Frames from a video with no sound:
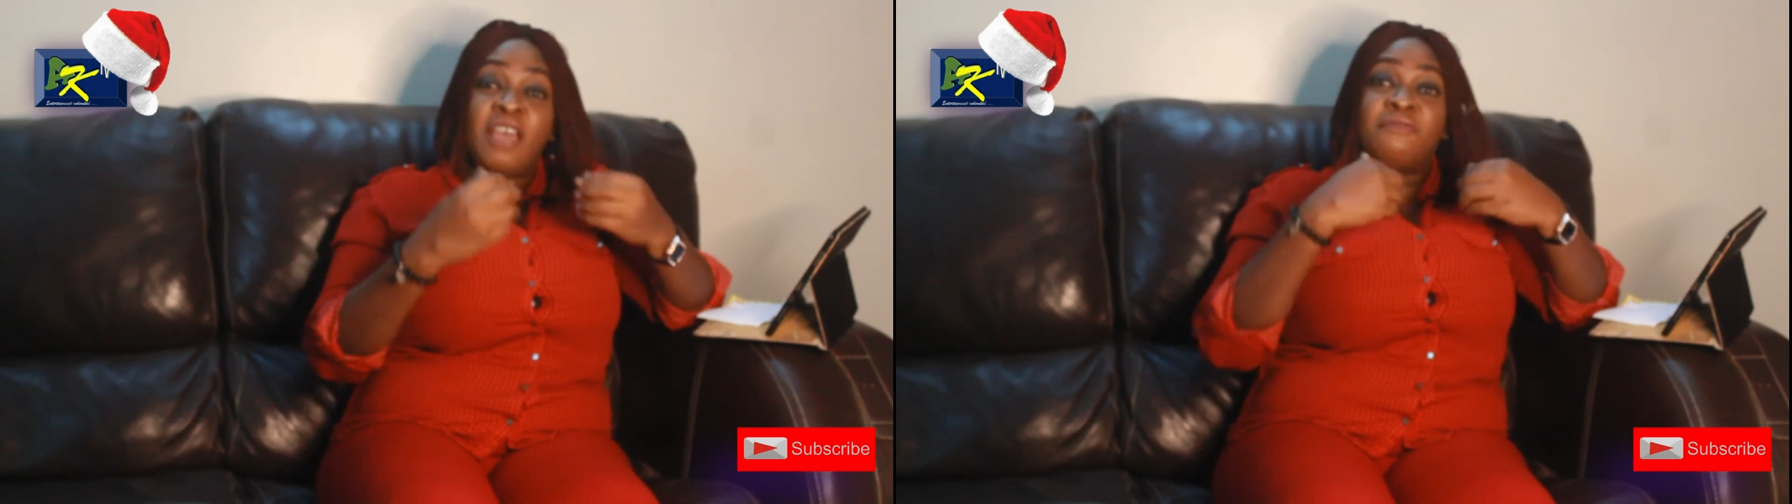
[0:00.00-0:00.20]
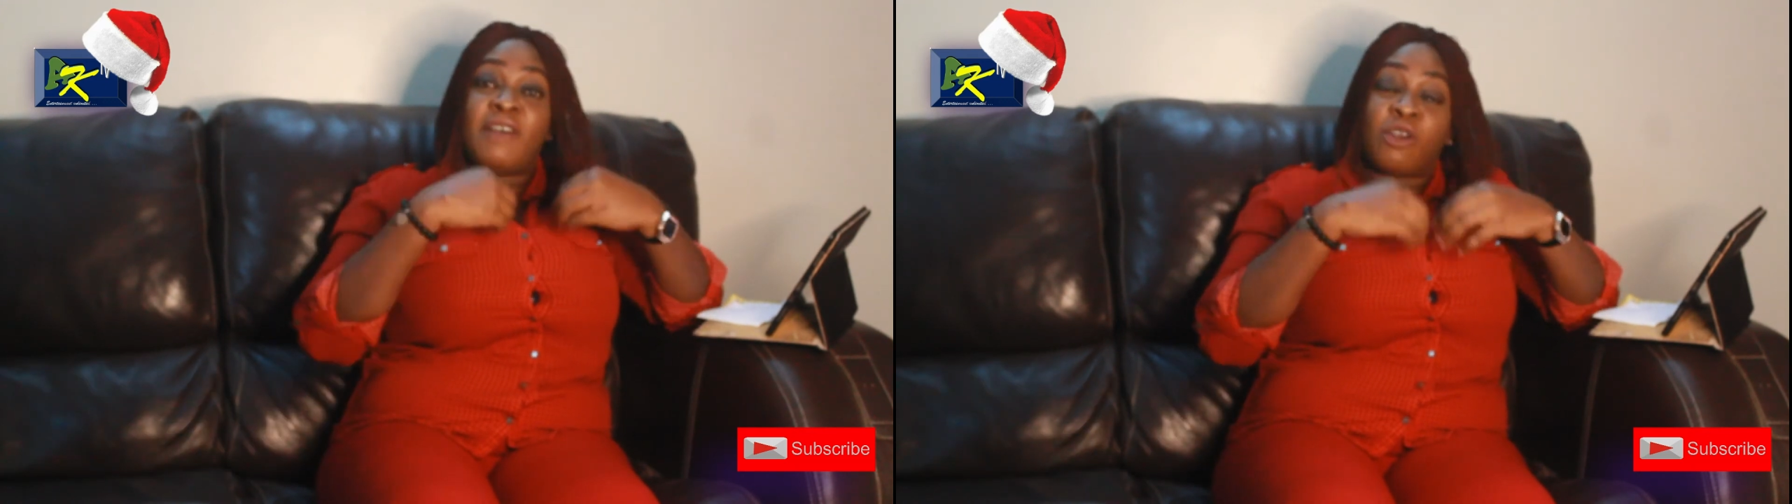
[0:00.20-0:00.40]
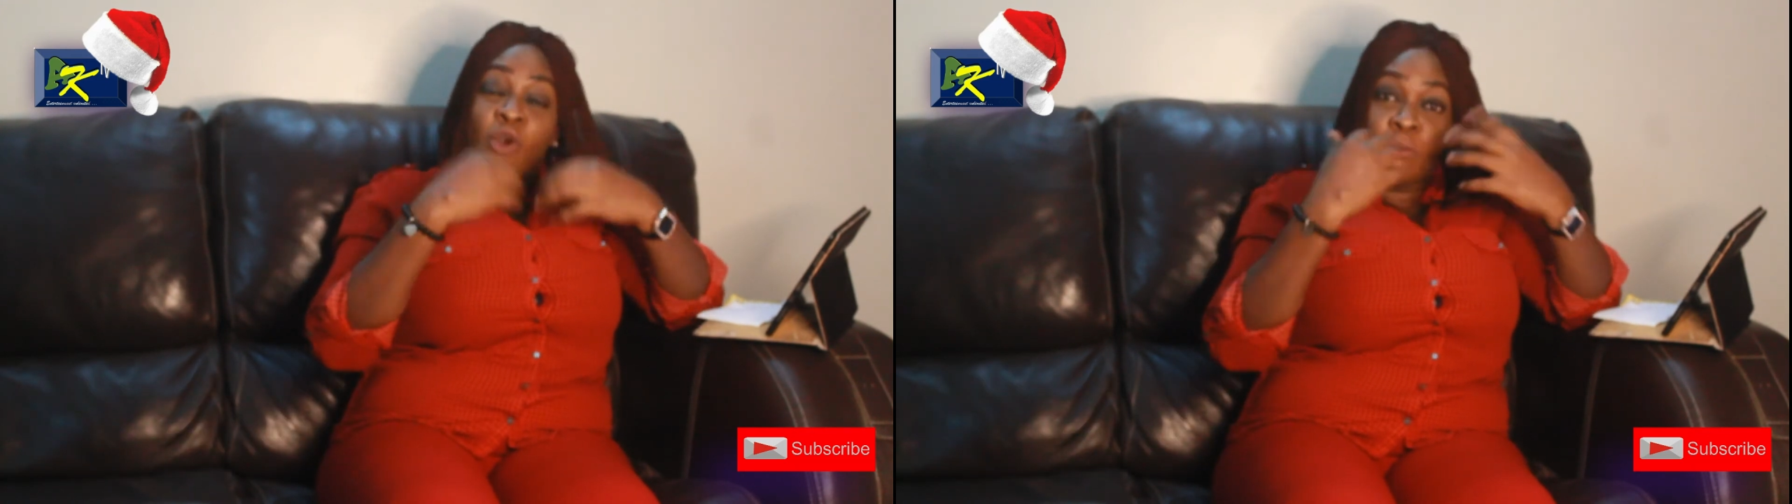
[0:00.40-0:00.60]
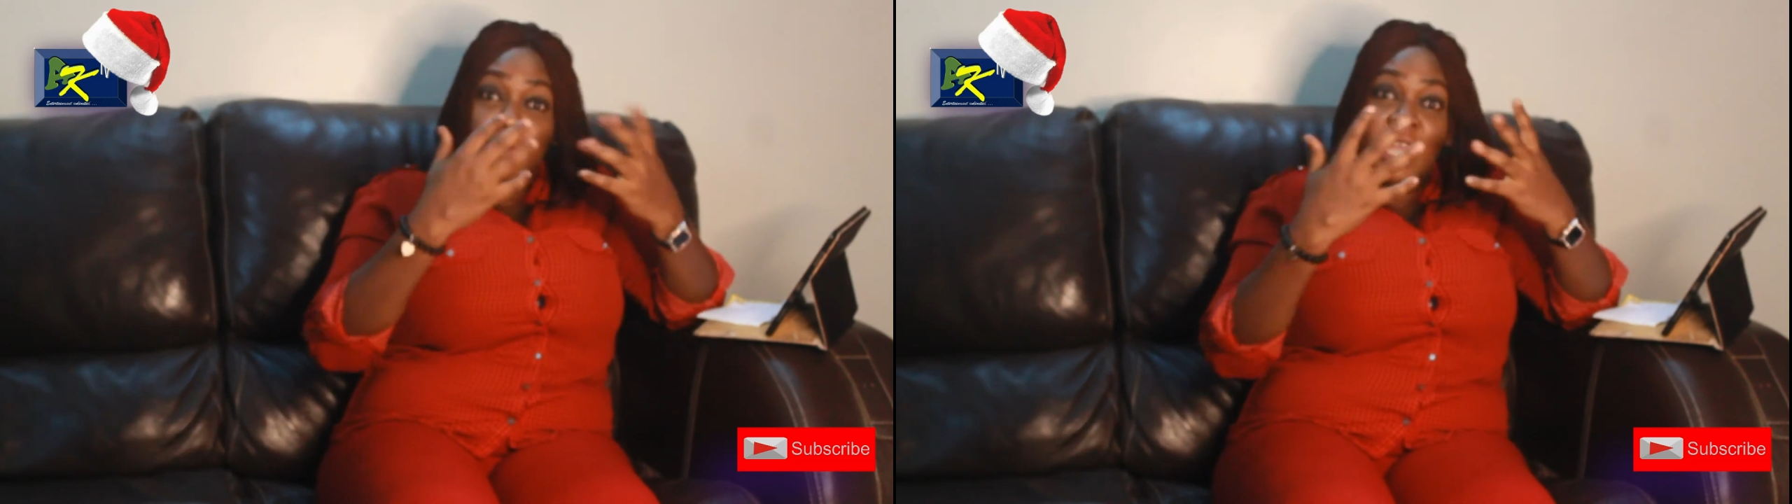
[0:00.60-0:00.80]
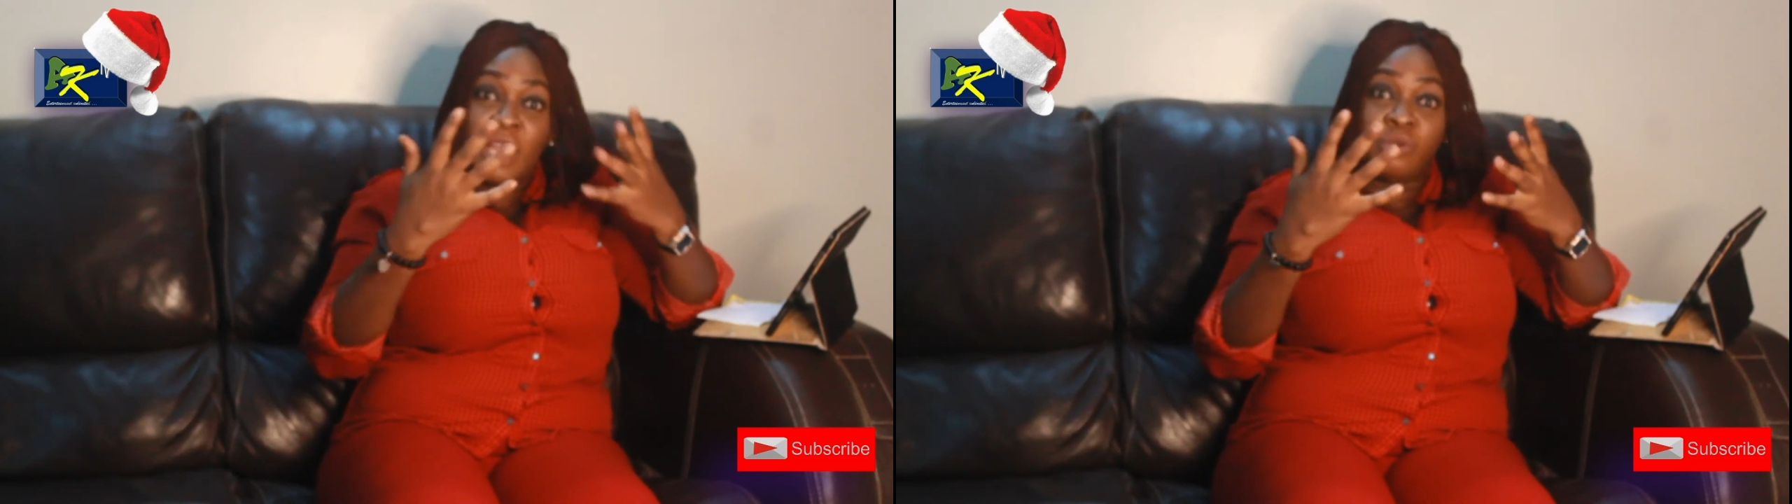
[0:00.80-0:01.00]
If I
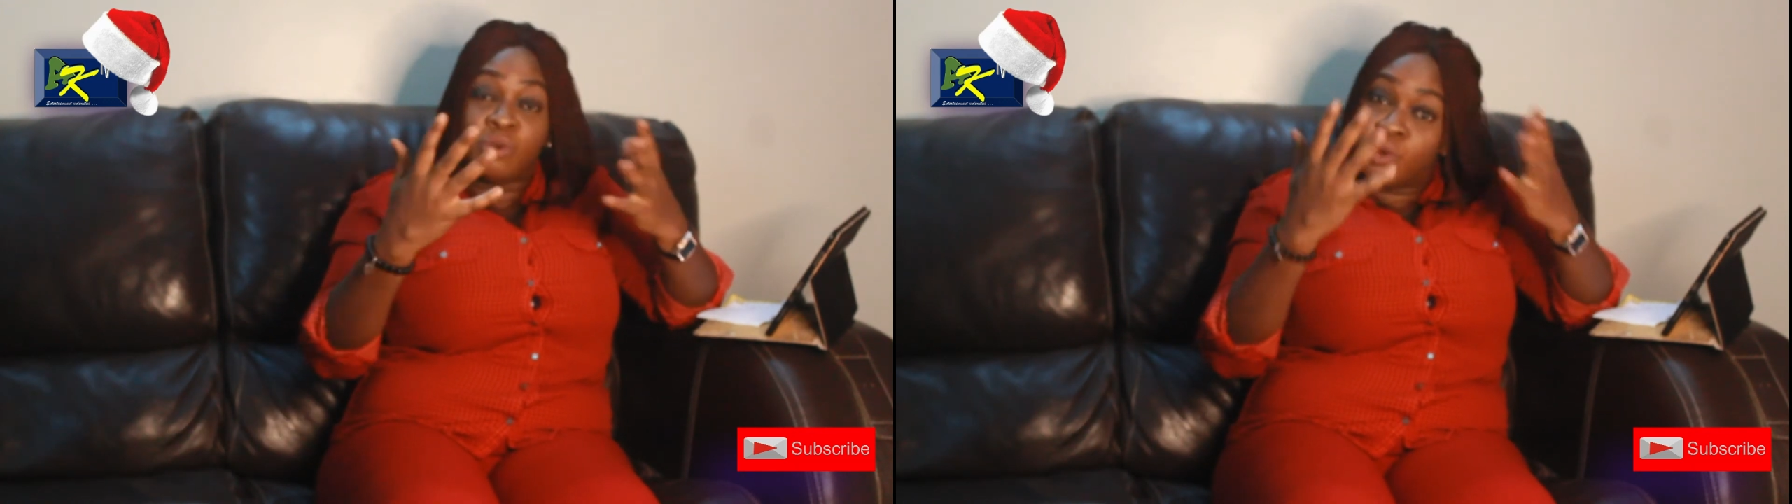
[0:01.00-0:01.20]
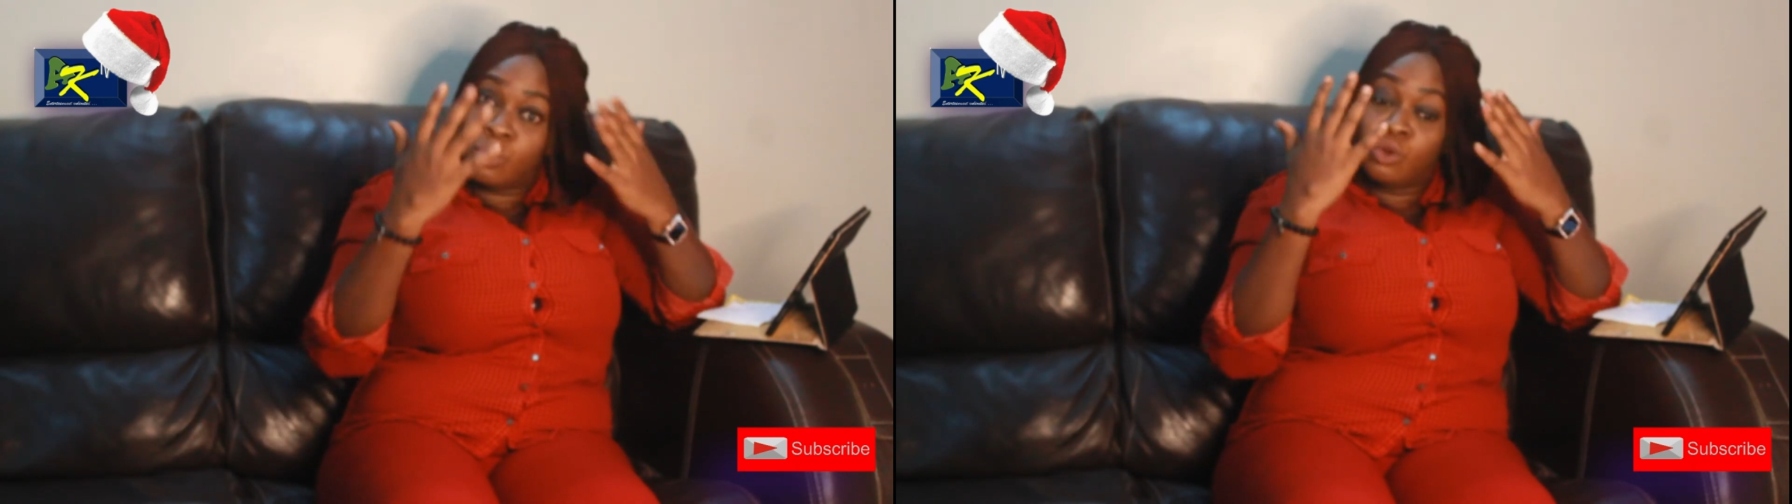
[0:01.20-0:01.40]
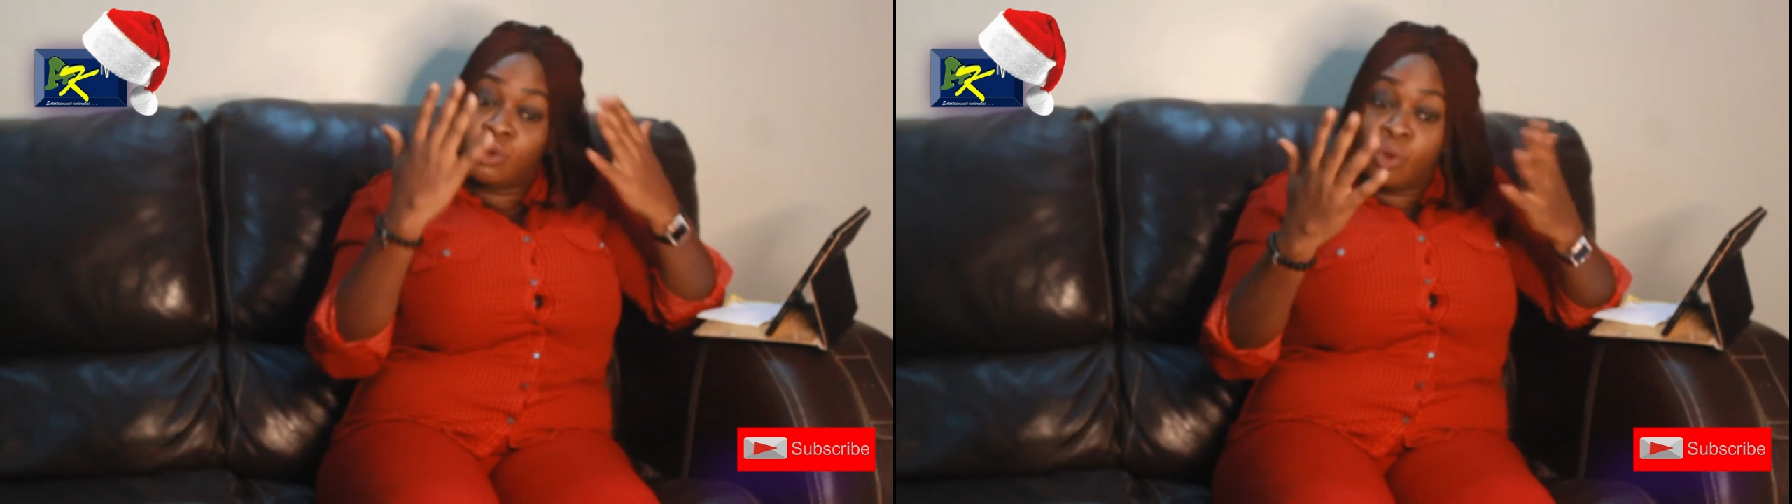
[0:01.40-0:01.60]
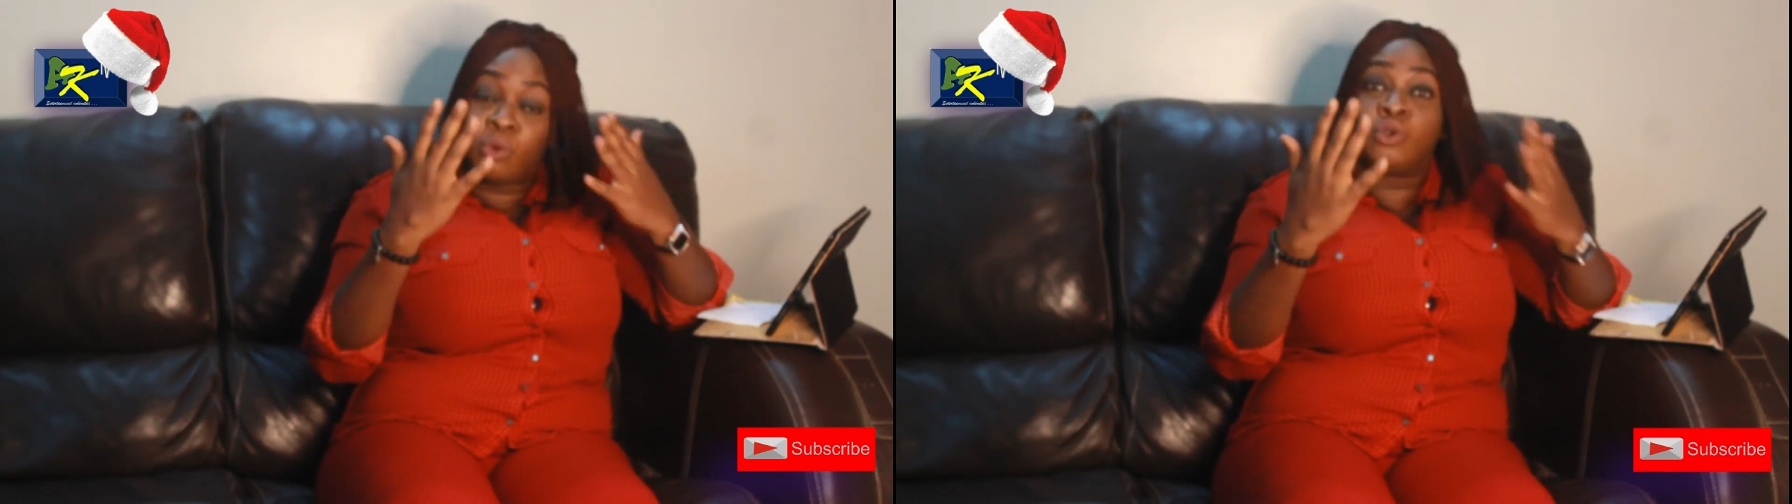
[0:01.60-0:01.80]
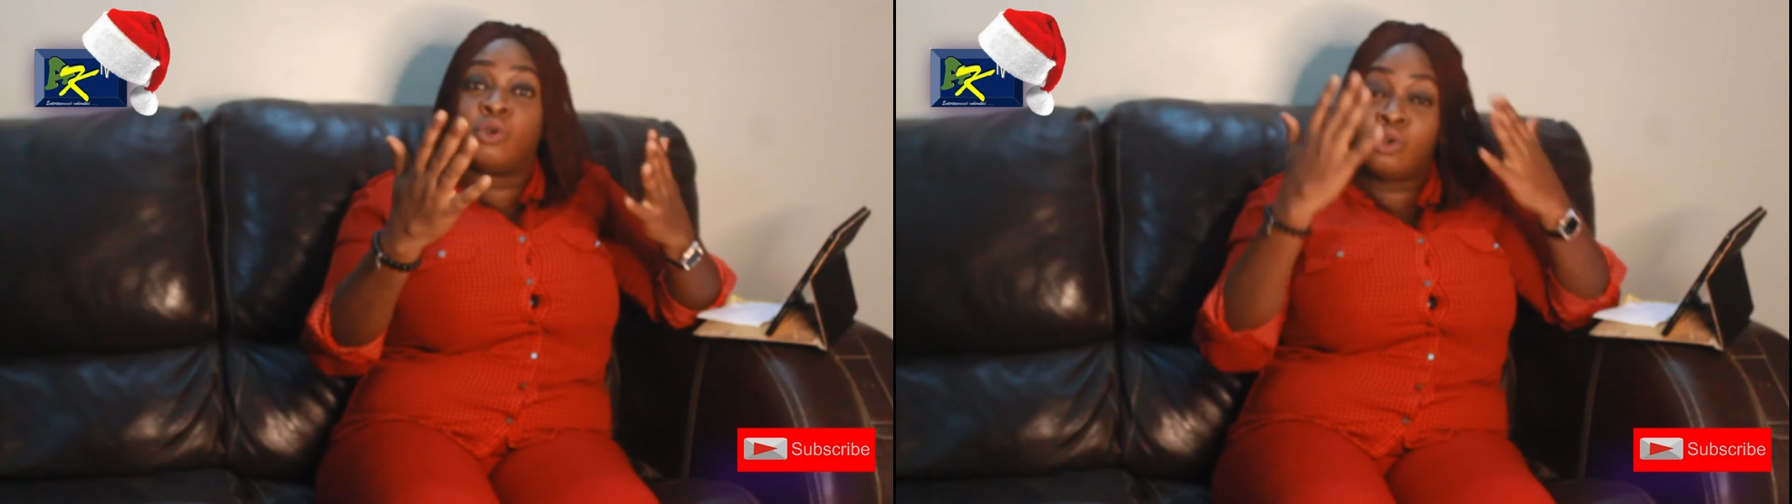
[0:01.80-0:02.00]
come near you, you
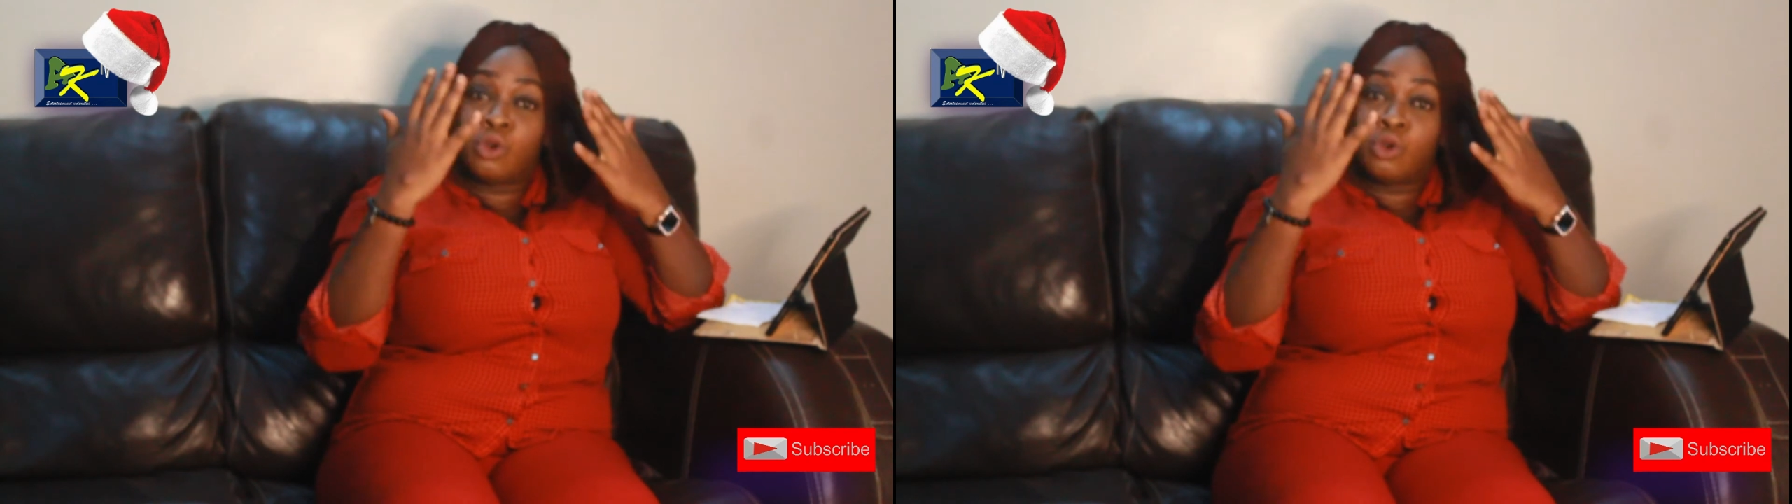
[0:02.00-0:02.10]
will